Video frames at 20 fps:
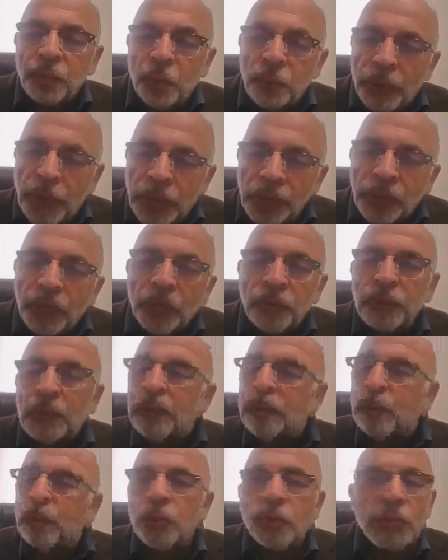So
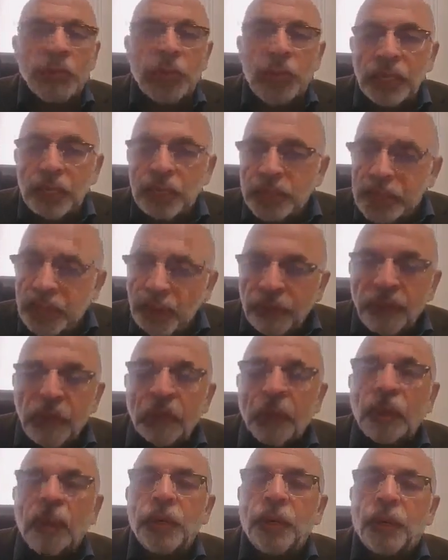microwave cooking is
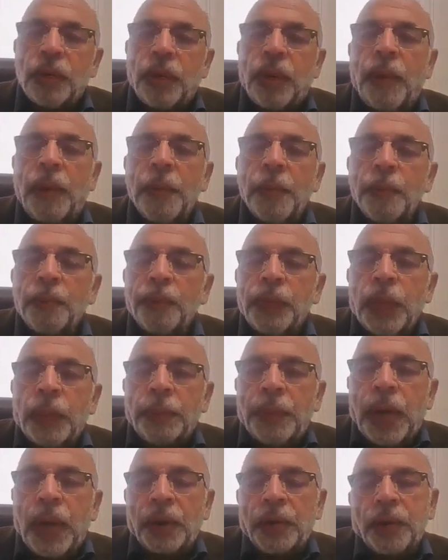definitely not a
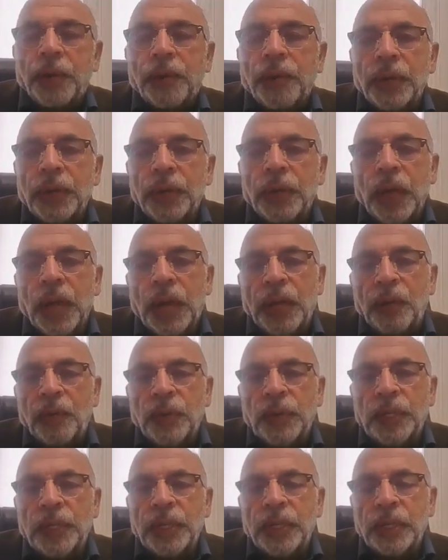part of a
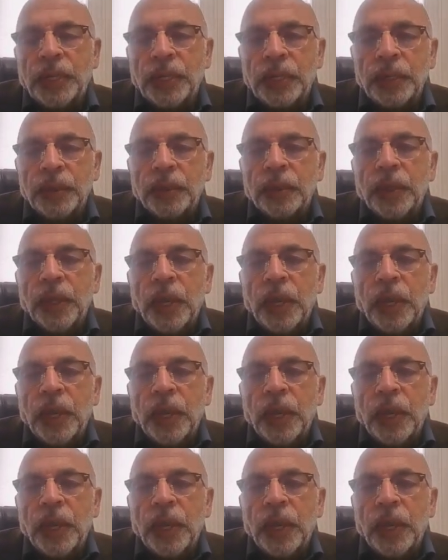Ayurvedic